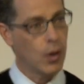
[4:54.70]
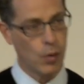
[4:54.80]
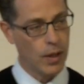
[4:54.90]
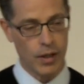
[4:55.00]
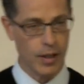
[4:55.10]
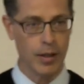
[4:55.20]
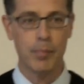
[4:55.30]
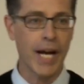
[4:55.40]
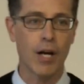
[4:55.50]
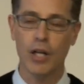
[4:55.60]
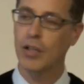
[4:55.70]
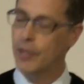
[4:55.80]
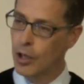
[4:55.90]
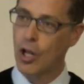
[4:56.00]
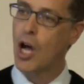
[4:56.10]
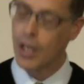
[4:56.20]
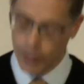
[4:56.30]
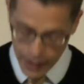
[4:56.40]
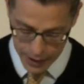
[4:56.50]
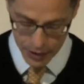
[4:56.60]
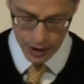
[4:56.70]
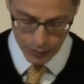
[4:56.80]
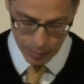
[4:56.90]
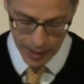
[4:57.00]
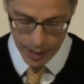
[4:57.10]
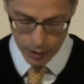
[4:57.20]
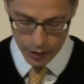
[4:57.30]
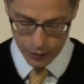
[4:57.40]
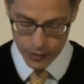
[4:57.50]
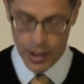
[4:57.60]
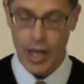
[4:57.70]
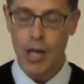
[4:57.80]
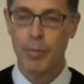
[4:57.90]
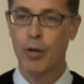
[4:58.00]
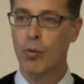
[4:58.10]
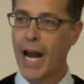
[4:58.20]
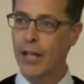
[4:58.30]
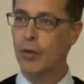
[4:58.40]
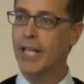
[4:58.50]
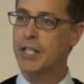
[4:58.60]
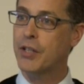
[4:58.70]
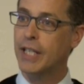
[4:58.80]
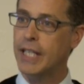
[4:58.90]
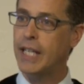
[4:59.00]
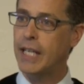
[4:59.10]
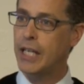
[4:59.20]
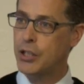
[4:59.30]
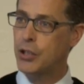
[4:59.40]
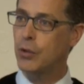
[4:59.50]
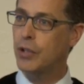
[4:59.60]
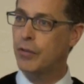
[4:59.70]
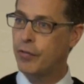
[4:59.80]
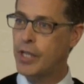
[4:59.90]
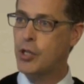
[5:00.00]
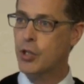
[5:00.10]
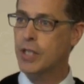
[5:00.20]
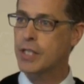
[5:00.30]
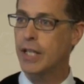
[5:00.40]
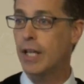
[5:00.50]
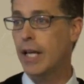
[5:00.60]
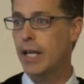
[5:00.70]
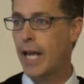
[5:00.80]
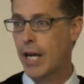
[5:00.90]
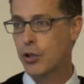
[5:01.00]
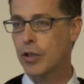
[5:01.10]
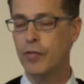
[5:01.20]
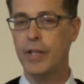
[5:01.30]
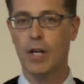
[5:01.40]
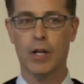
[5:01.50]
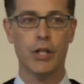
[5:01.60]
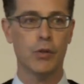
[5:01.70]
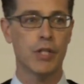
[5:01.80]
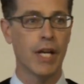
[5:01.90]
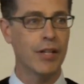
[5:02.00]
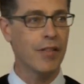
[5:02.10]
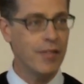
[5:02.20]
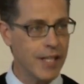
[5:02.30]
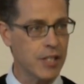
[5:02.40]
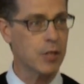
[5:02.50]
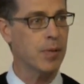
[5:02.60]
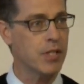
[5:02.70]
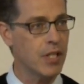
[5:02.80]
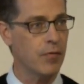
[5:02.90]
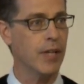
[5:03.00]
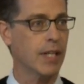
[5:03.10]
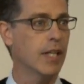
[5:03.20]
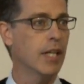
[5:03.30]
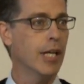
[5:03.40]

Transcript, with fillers: uh, imperative and a long list of imperatives, but rather it's the key to the Ephesians, and, and actually Fee argues that this specific